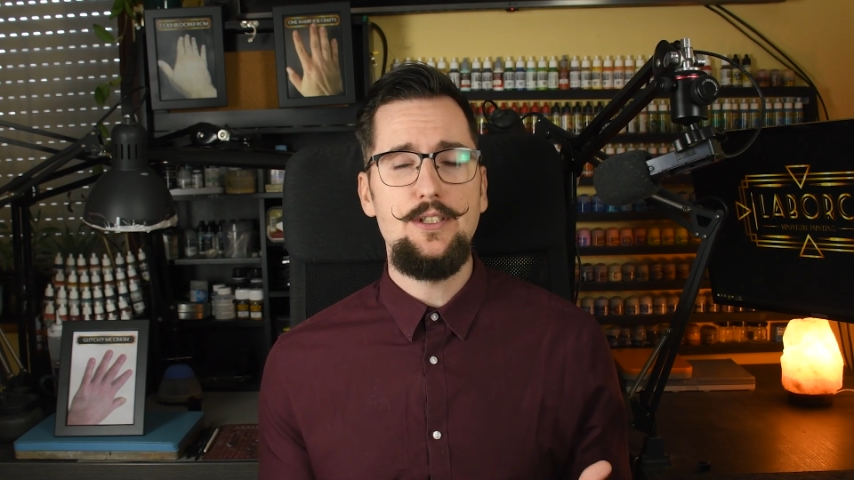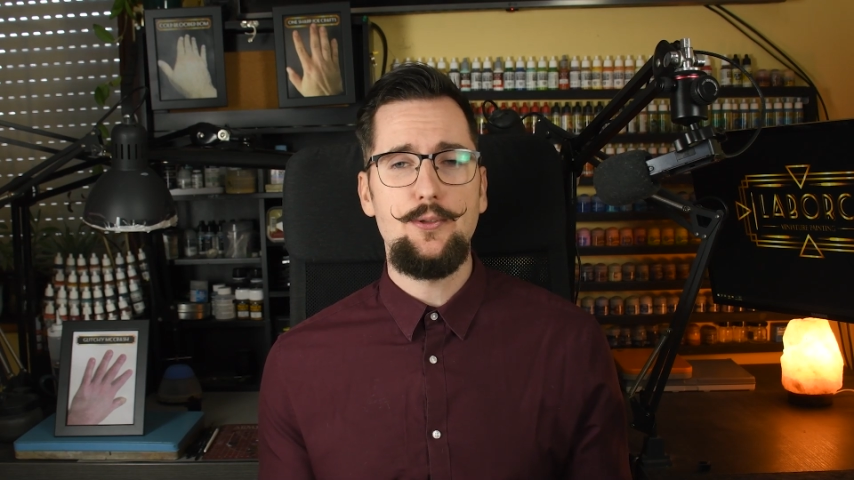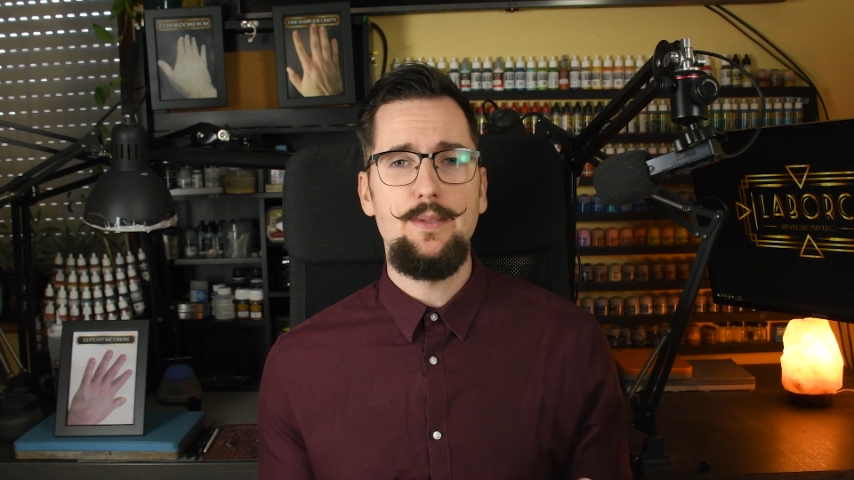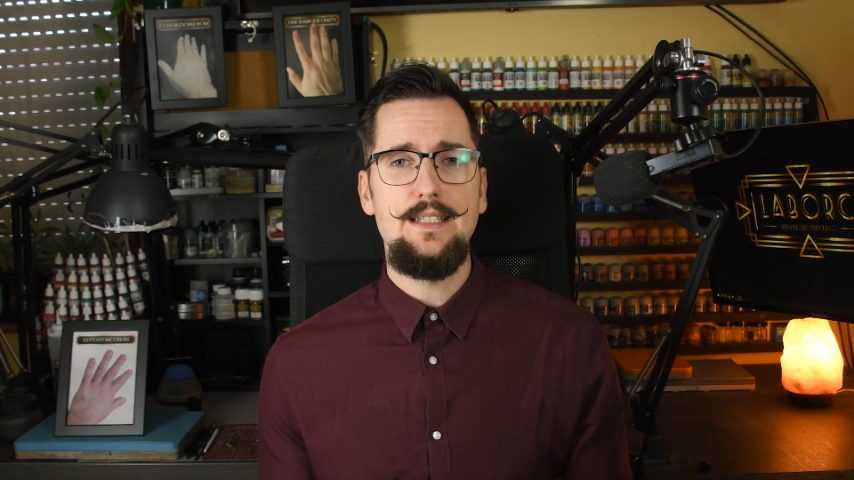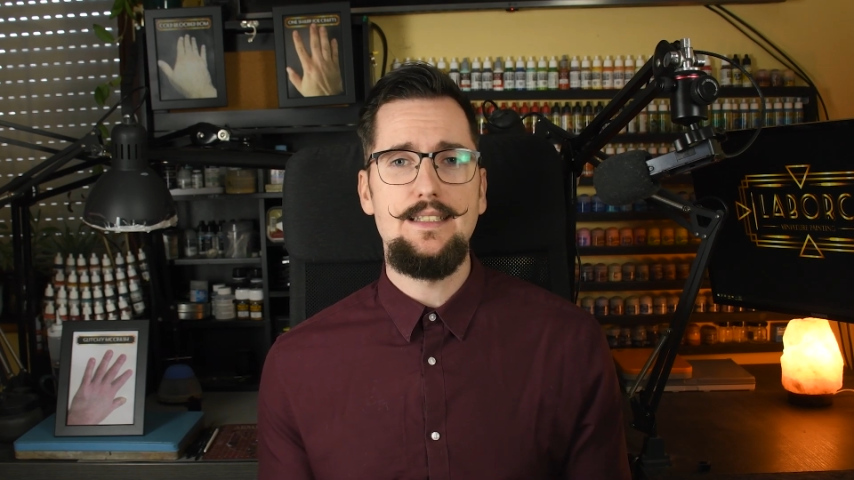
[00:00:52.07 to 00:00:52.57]

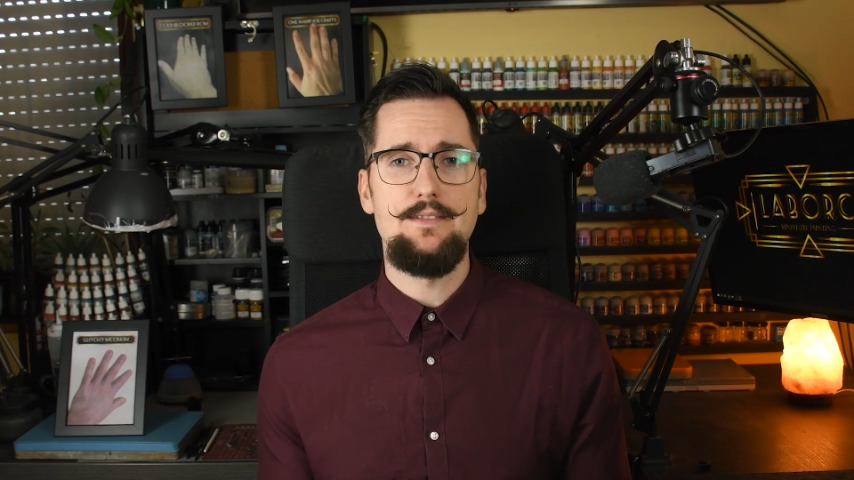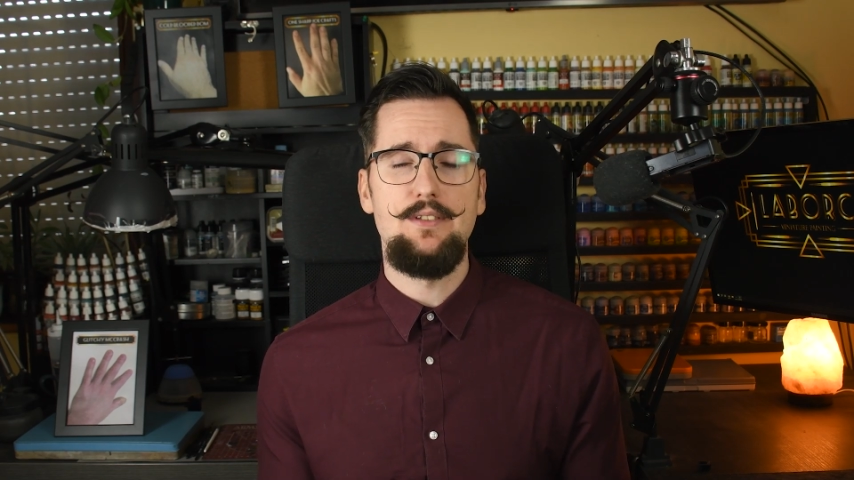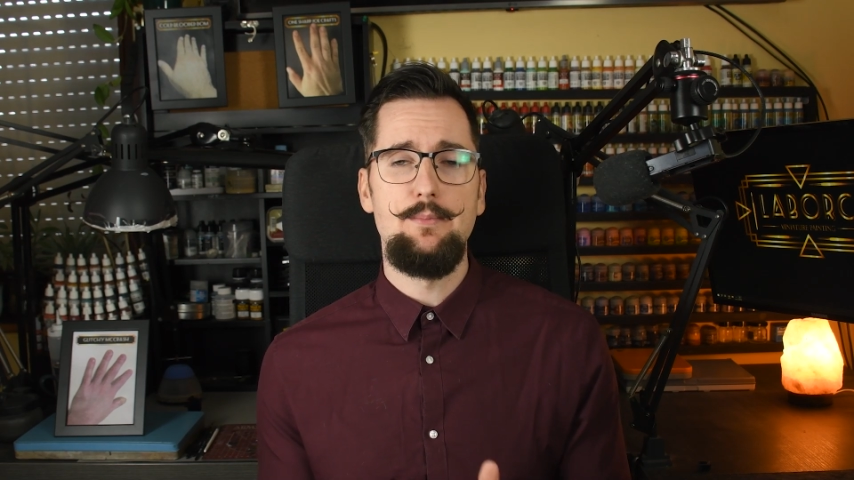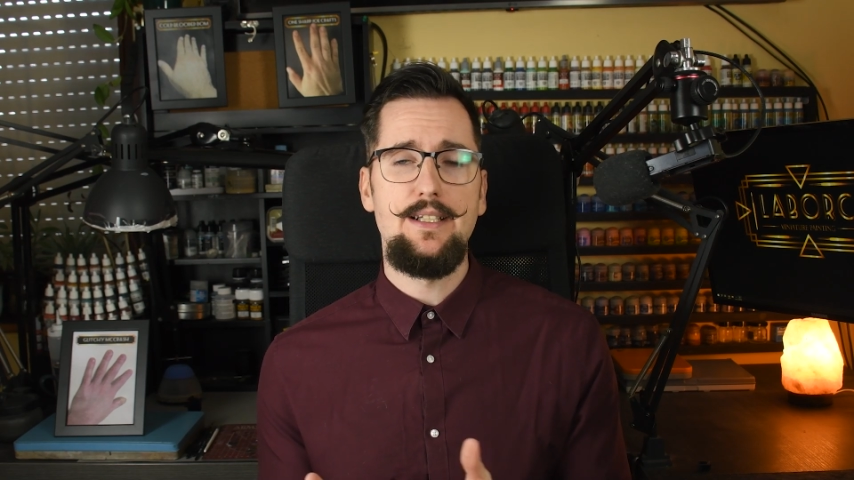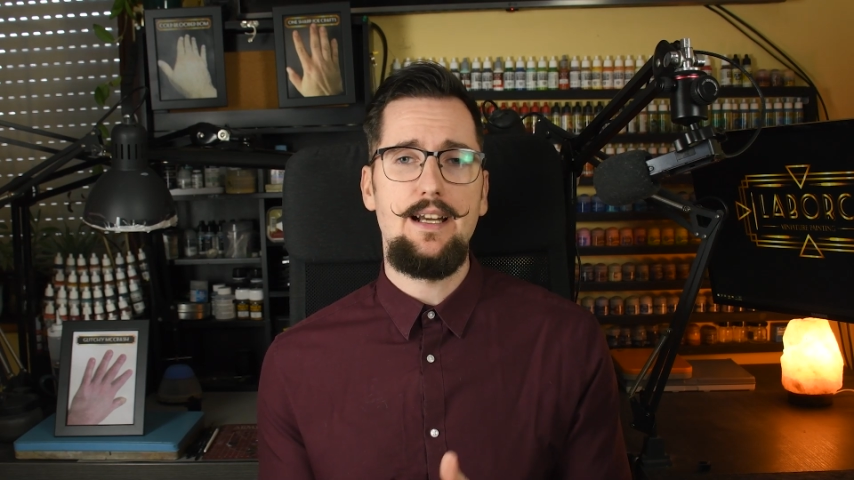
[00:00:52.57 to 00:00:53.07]
which
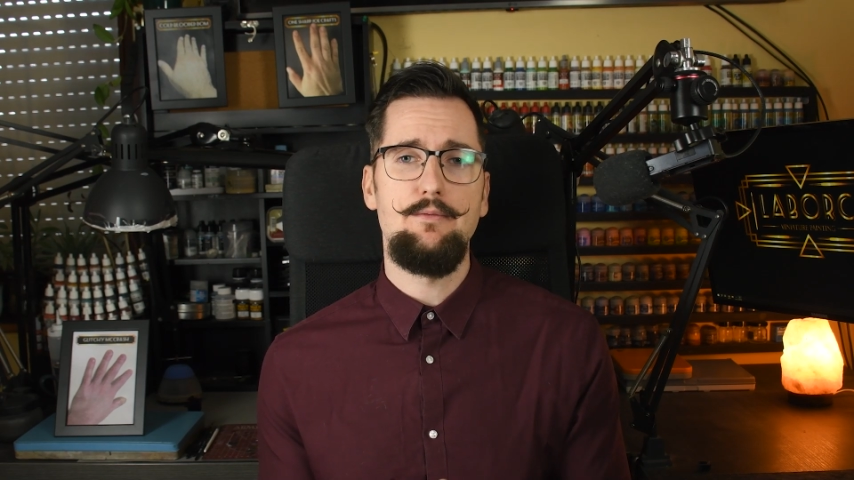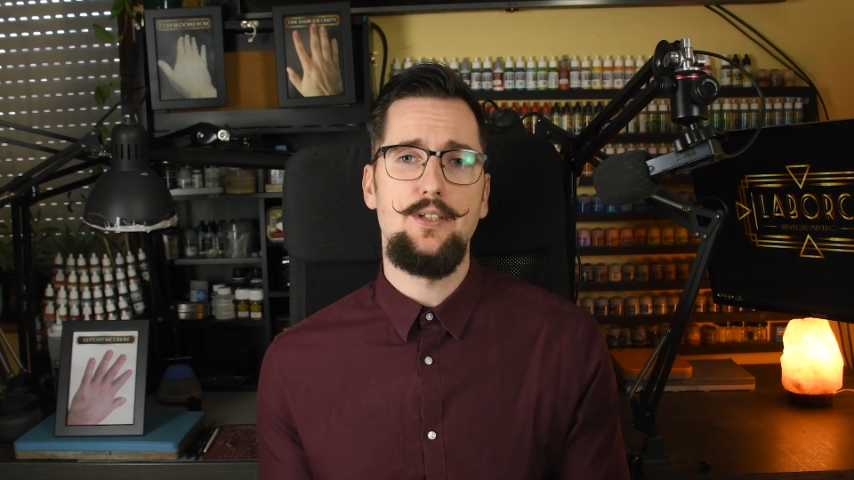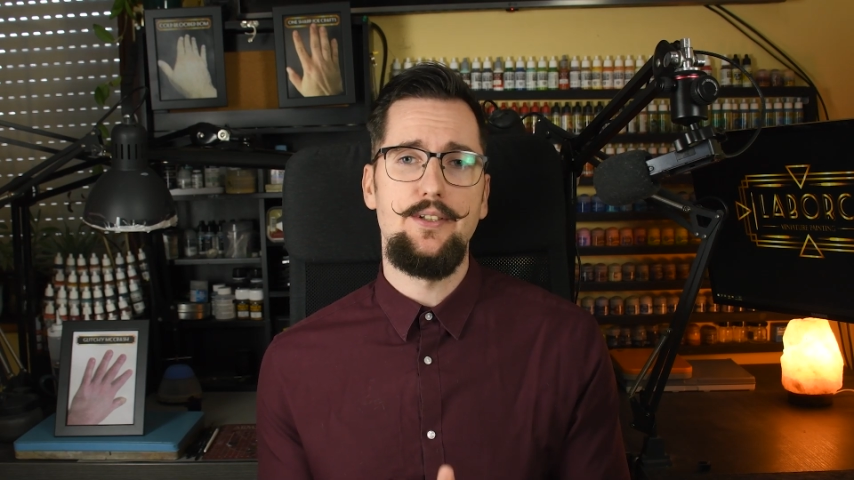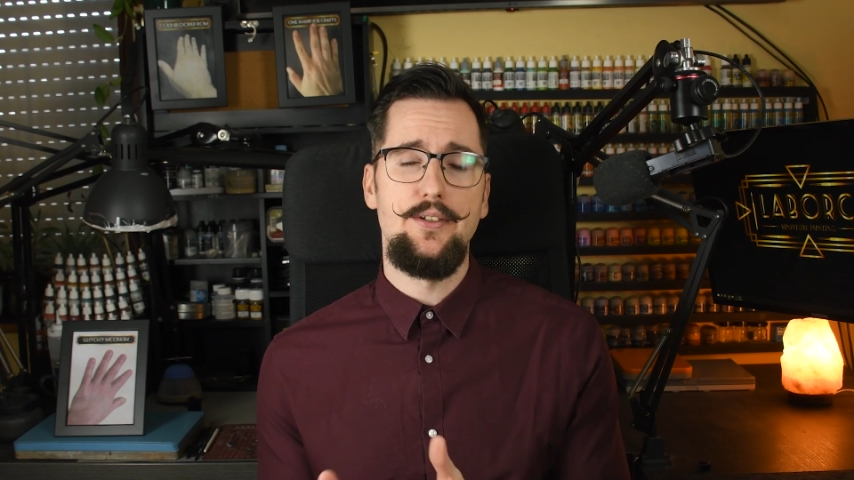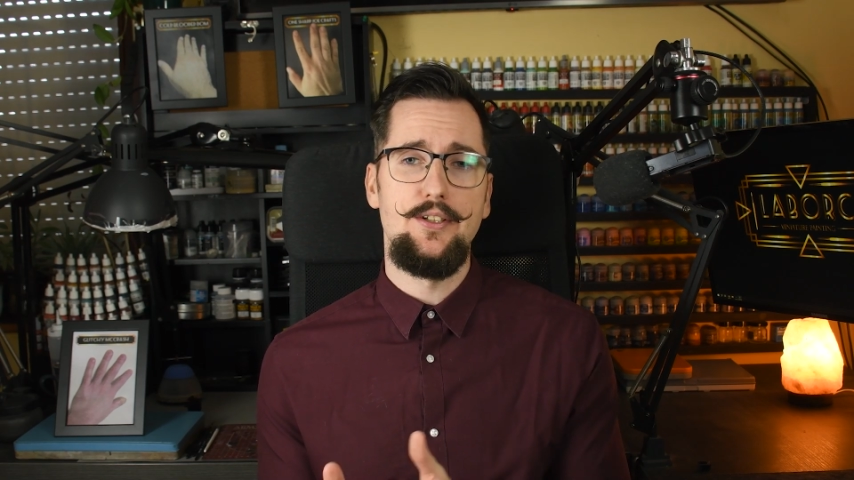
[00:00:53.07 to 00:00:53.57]
minis will be
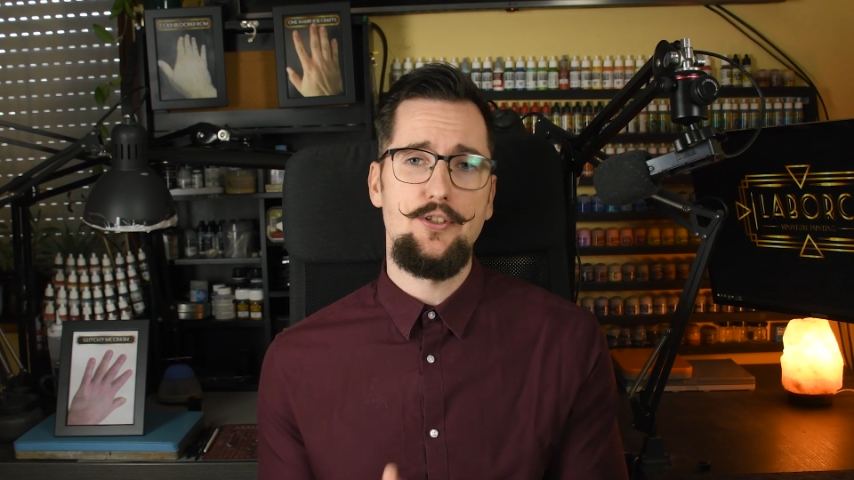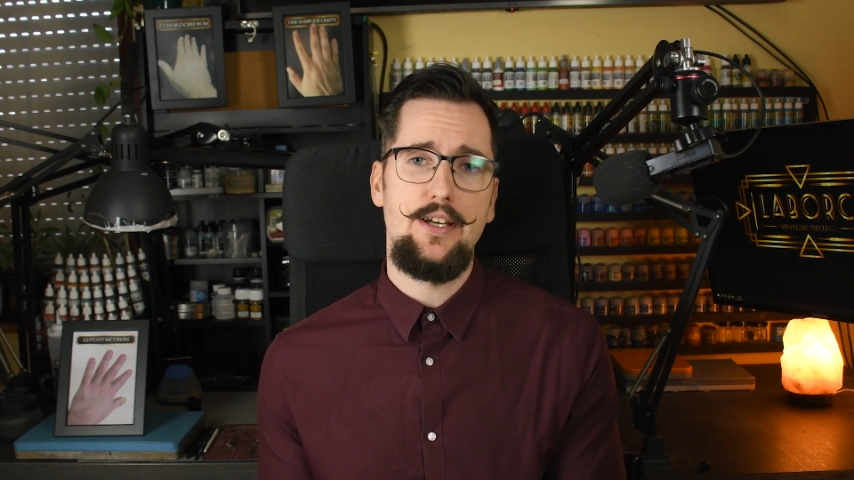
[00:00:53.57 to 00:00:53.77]
covered on the